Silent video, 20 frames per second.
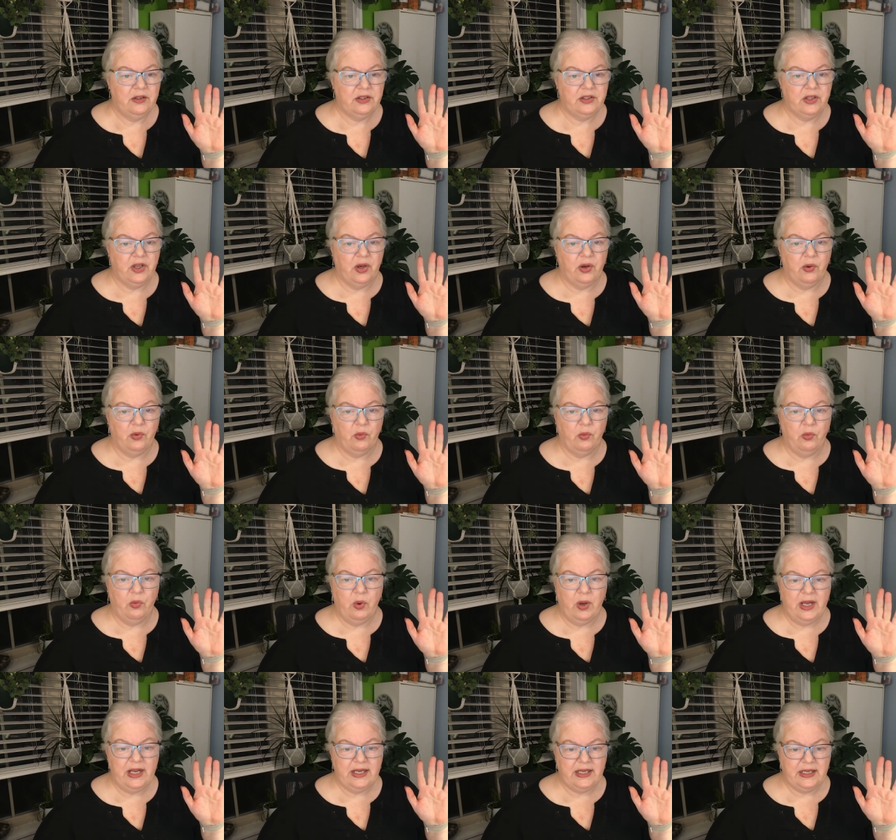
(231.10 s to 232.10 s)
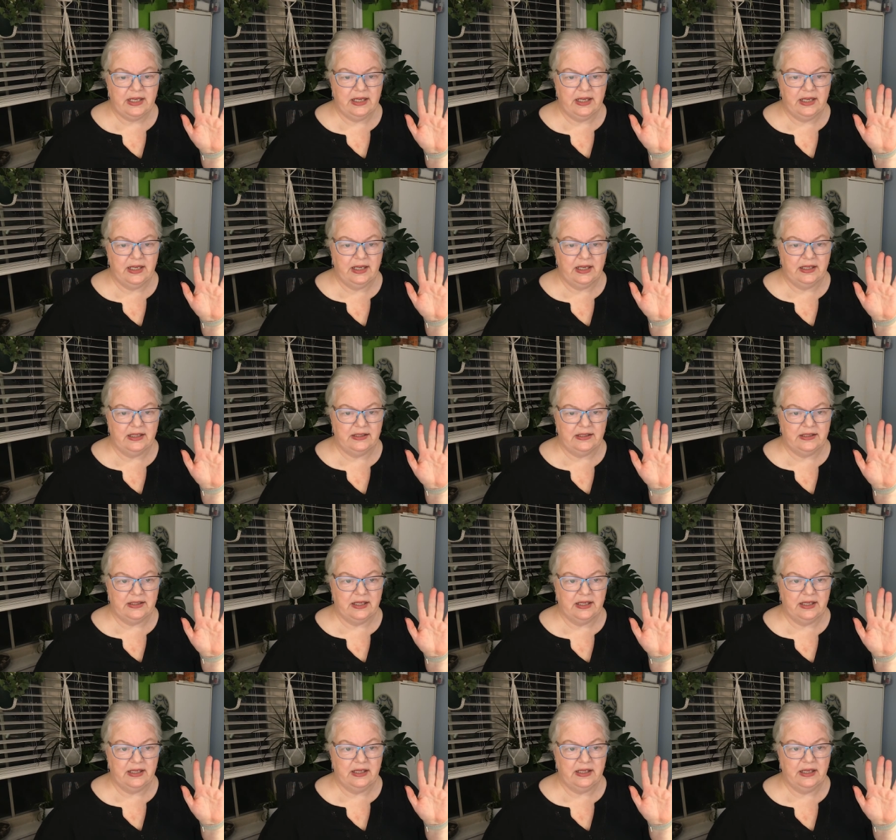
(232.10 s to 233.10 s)
so, what is
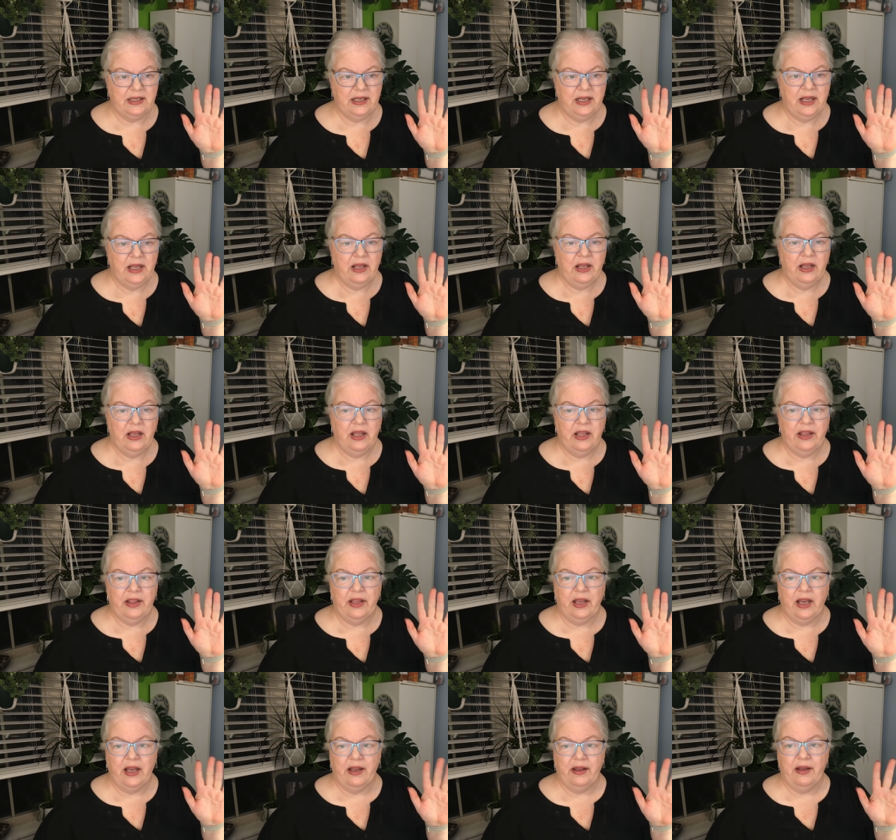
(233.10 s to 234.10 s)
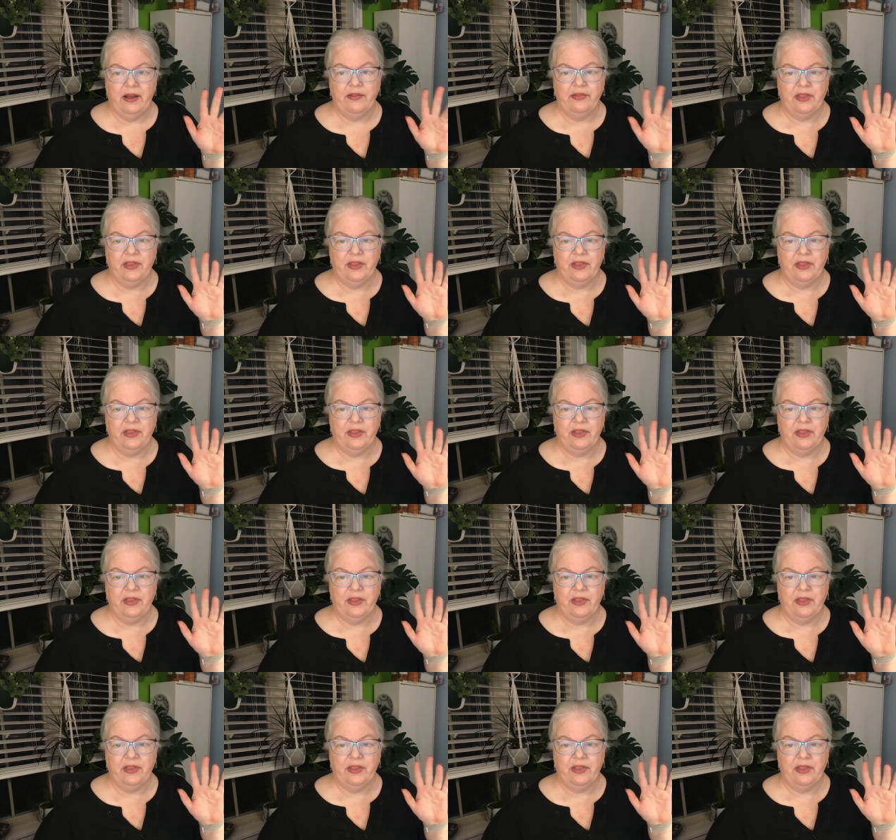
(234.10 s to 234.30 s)
the uh,